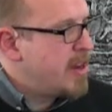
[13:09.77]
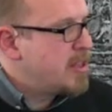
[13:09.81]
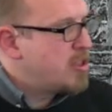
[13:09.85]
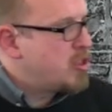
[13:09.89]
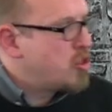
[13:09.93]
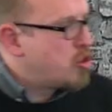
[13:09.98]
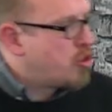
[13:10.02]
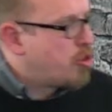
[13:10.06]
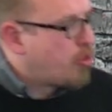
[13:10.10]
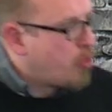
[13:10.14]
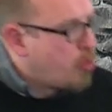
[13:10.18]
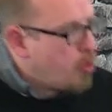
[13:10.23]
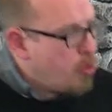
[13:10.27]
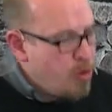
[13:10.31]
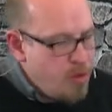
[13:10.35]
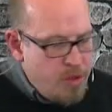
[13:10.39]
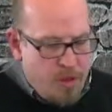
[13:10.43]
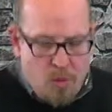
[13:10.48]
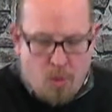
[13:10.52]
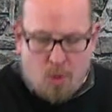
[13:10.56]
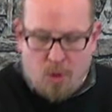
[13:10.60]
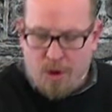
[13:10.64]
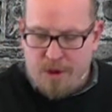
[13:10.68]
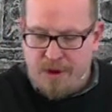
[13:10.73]
that it's
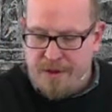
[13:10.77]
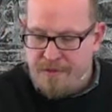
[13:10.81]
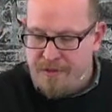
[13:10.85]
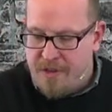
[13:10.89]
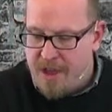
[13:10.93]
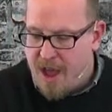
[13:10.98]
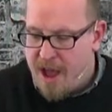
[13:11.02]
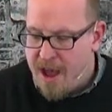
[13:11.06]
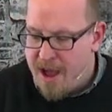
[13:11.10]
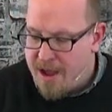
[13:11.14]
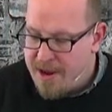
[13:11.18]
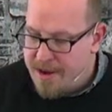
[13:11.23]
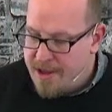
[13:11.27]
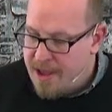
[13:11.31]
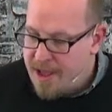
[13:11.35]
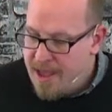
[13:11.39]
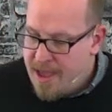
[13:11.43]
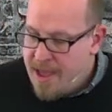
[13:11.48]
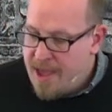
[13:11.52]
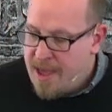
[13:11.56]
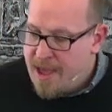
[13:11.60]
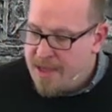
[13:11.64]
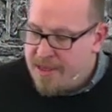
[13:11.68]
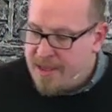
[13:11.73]
through the Word of God
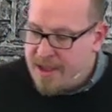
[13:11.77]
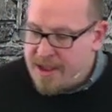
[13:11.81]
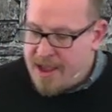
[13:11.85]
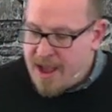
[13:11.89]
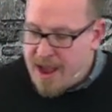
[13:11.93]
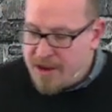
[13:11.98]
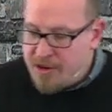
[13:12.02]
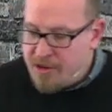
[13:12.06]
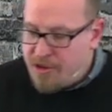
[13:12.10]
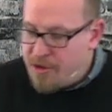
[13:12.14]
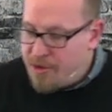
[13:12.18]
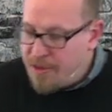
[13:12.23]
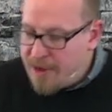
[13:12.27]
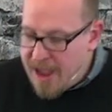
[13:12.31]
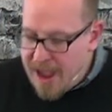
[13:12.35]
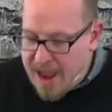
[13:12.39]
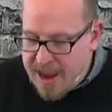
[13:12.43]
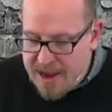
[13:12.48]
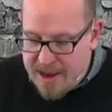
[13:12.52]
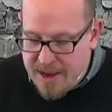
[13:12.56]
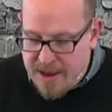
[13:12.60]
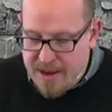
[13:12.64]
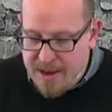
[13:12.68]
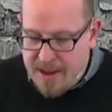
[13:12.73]
that God
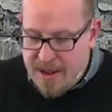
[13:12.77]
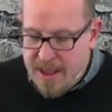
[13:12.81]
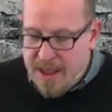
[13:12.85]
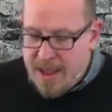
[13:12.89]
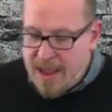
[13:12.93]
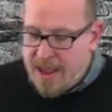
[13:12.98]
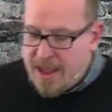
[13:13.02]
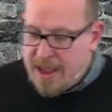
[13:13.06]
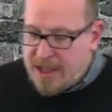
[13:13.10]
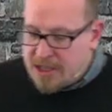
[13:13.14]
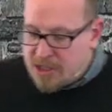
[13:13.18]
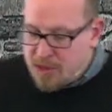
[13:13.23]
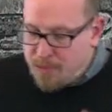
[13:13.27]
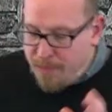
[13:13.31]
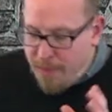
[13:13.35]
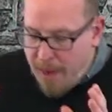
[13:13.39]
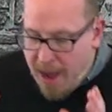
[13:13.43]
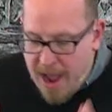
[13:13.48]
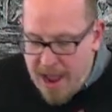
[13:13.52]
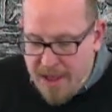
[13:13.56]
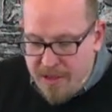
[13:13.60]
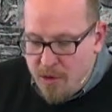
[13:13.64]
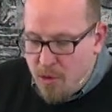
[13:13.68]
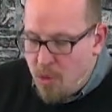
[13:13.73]
created, it's
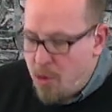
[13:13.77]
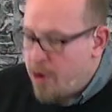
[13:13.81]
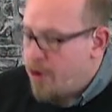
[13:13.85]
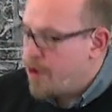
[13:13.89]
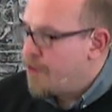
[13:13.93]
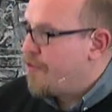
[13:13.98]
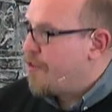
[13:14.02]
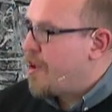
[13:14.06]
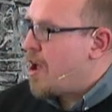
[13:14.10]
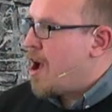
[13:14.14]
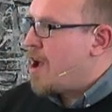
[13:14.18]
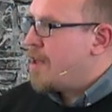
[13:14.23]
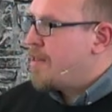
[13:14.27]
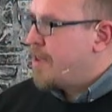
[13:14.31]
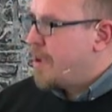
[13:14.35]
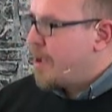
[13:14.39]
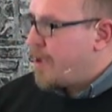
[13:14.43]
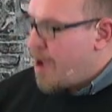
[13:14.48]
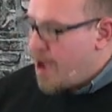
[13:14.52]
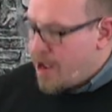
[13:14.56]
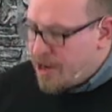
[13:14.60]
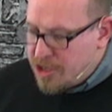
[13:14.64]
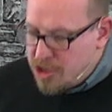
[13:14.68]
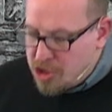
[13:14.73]
by the Word of God
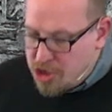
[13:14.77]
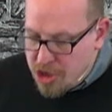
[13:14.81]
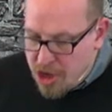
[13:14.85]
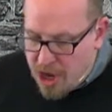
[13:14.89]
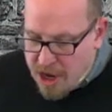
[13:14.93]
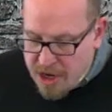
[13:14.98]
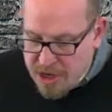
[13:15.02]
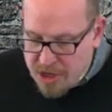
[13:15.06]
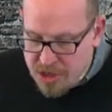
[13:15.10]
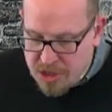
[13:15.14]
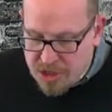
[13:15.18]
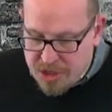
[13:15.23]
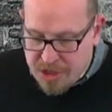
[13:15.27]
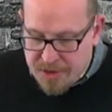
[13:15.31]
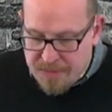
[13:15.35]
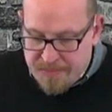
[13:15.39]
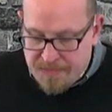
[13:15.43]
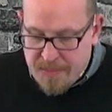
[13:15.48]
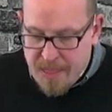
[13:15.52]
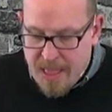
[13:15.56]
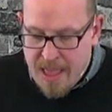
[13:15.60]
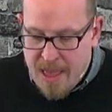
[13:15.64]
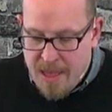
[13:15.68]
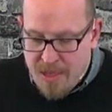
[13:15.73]
that God judged,
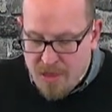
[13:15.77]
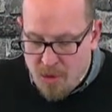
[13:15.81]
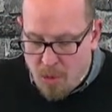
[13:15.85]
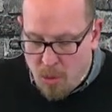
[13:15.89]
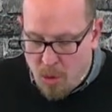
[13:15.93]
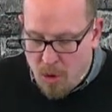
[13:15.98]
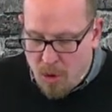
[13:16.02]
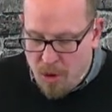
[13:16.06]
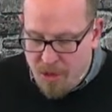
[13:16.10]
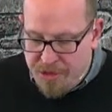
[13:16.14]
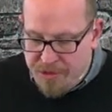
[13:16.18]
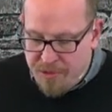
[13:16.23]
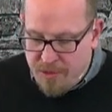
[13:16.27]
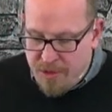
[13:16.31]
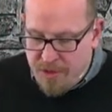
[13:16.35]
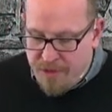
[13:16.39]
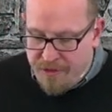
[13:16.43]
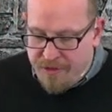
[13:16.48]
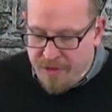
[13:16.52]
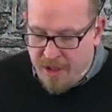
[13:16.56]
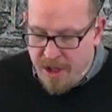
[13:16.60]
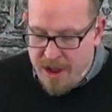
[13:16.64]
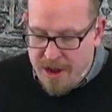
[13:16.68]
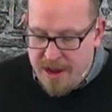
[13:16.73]
the world through
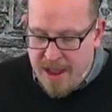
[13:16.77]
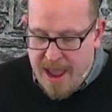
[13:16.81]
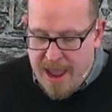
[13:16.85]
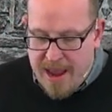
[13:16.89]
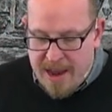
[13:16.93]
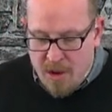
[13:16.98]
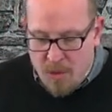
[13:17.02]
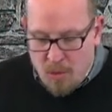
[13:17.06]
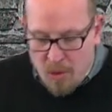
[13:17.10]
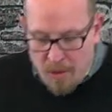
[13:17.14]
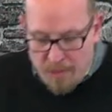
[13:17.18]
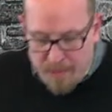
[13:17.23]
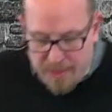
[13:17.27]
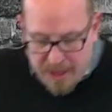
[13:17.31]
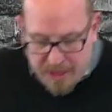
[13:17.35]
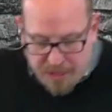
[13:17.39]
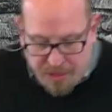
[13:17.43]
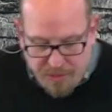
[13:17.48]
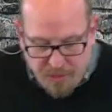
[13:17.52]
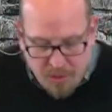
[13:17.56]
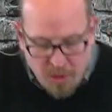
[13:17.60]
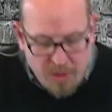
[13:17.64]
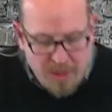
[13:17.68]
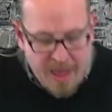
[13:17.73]
the flood, and it will be
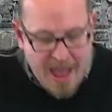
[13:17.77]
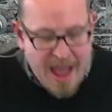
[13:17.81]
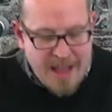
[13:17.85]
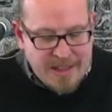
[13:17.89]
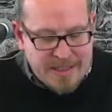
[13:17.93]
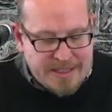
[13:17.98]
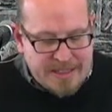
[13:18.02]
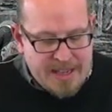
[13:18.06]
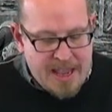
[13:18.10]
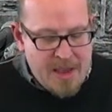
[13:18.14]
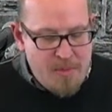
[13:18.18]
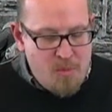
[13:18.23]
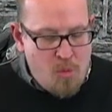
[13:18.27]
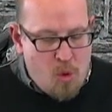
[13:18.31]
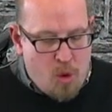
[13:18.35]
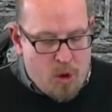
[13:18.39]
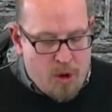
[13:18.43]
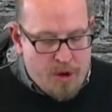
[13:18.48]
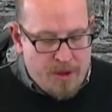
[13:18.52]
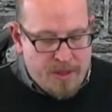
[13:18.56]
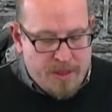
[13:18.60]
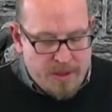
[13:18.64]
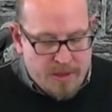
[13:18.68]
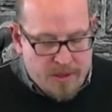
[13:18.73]
through that same
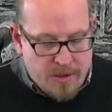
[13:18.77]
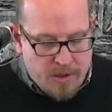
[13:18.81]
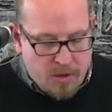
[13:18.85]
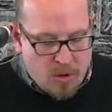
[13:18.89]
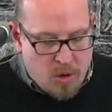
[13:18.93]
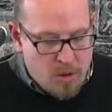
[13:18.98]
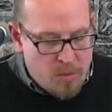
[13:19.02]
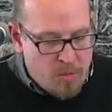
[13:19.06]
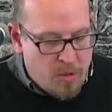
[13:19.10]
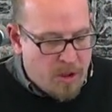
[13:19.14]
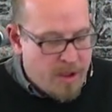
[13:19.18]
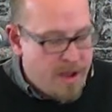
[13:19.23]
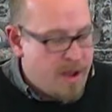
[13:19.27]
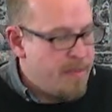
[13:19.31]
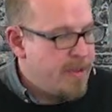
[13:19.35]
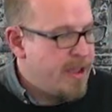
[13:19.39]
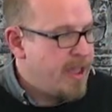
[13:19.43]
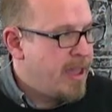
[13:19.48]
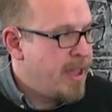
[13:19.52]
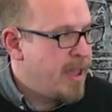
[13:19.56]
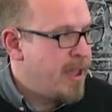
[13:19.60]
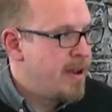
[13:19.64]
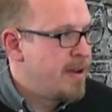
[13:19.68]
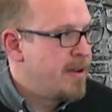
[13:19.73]
word that the Lord will come
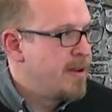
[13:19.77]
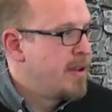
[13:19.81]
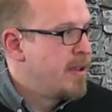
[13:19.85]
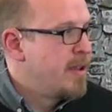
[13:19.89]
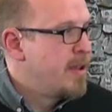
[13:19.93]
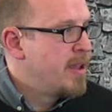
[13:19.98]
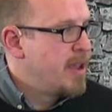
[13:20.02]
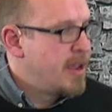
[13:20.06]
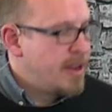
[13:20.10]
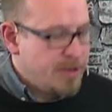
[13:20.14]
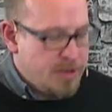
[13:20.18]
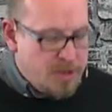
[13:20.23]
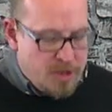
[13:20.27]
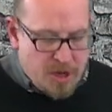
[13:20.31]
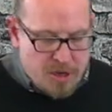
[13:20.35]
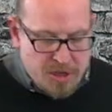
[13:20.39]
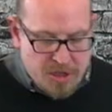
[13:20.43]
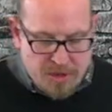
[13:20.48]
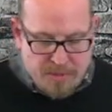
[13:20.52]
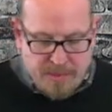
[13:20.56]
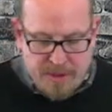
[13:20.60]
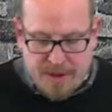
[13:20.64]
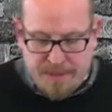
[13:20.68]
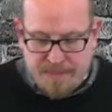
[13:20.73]
again in
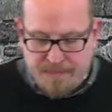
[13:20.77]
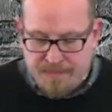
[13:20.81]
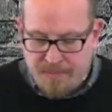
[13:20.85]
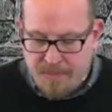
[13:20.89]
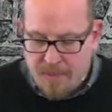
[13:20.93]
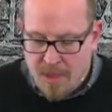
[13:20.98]
judgment.